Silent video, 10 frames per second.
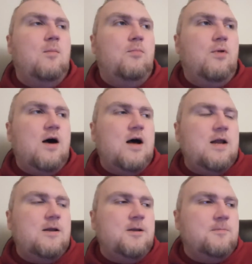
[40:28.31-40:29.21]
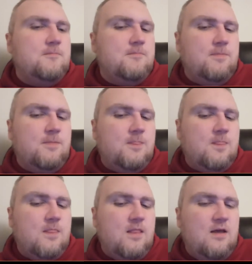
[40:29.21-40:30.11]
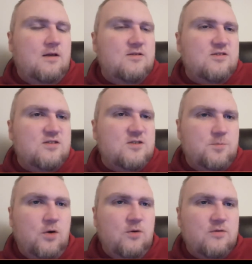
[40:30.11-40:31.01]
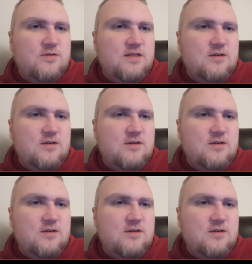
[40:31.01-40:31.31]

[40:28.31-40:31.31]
But supposedly